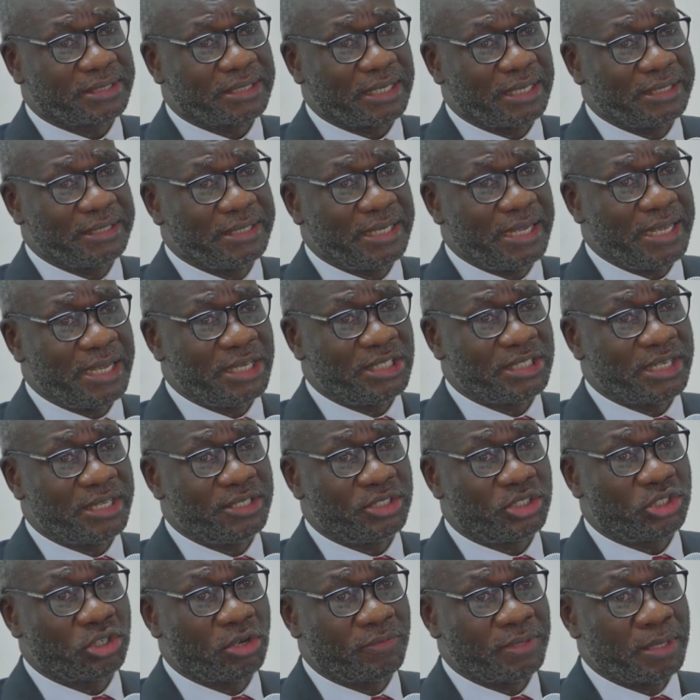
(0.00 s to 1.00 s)
is an
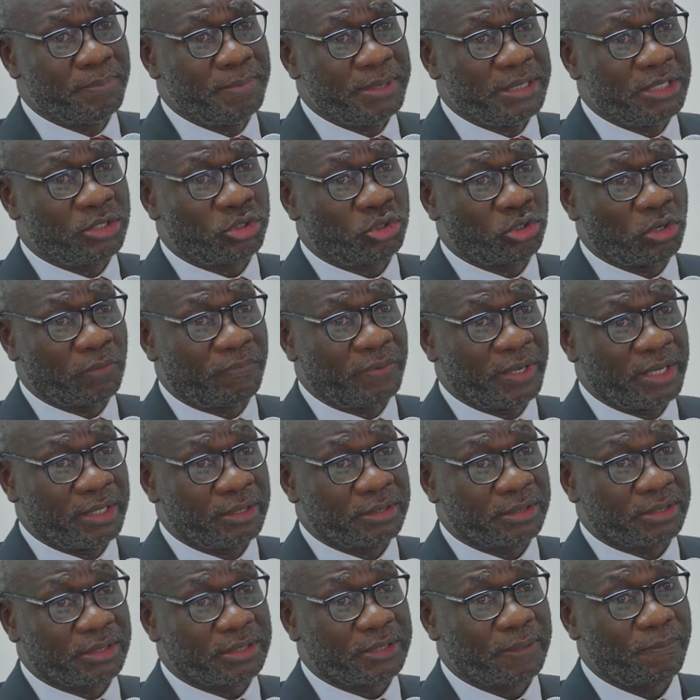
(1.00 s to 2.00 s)
agency of the Ministry of
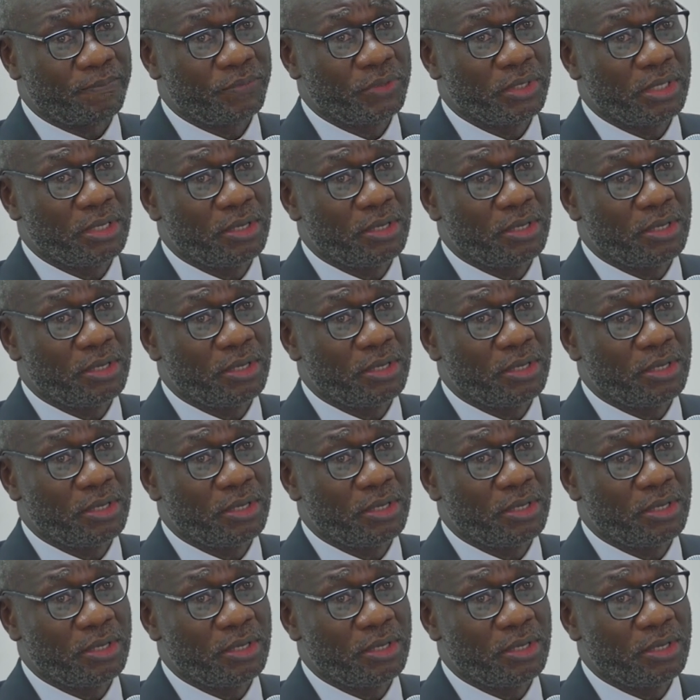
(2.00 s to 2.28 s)
Health.